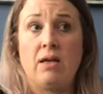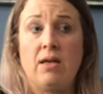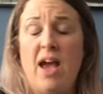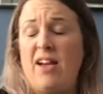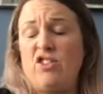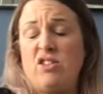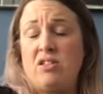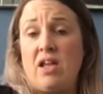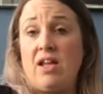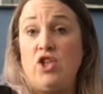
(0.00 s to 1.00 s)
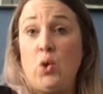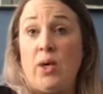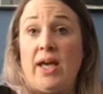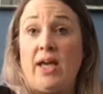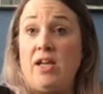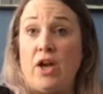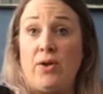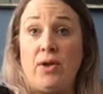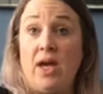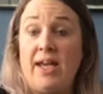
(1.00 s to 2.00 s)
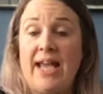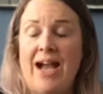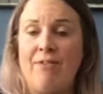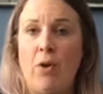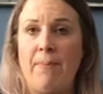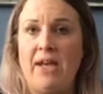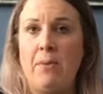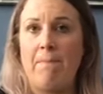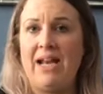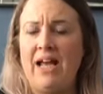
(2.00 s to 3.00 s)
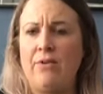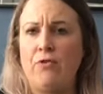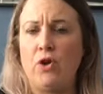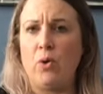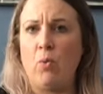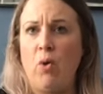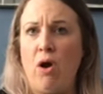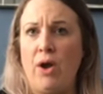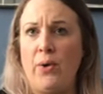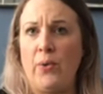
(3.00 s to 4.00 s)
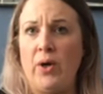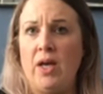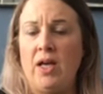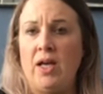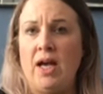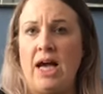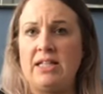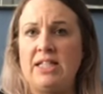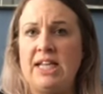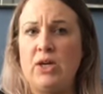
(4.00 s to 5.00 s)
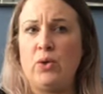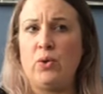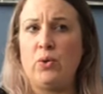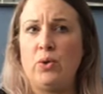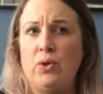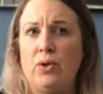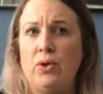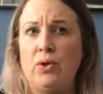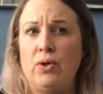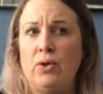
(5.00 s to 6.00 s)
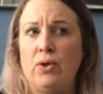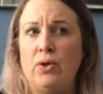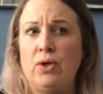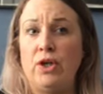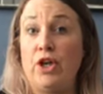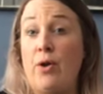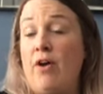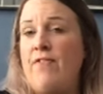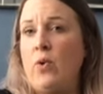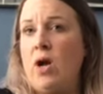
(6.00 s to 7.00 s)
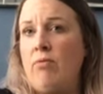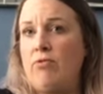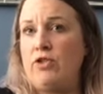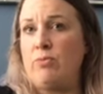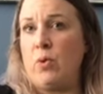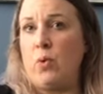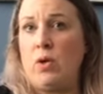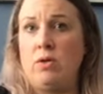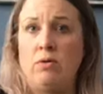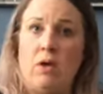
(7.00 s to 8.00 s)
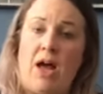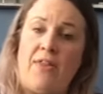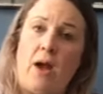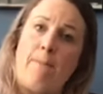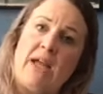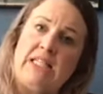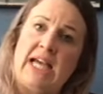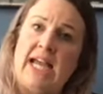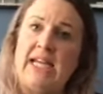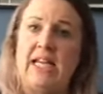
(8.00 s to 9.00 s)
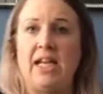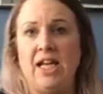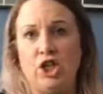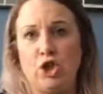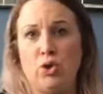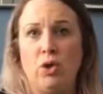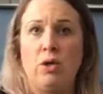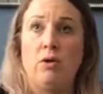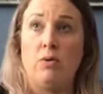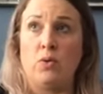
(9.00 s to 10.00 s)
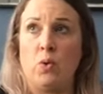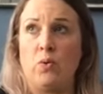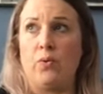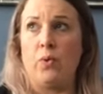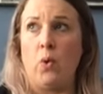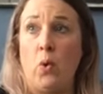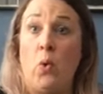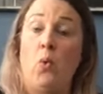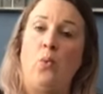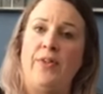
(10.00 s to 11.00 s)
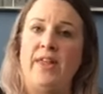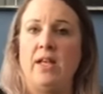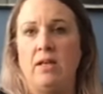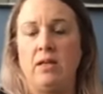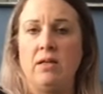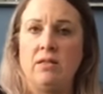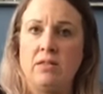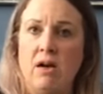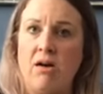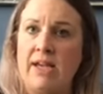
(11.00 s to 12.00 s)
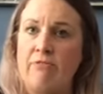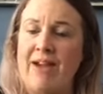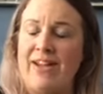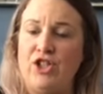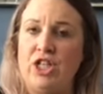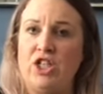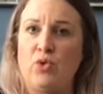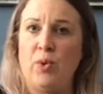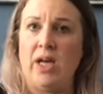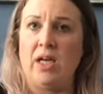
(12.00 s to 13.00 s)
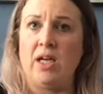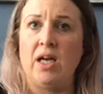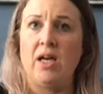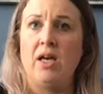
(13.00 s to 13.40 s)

Yeah, just enjoy it, you know, carry on being on plan for a little while until, you know, I feel comfortable and that I'm maintaining each sort of, or within target range each week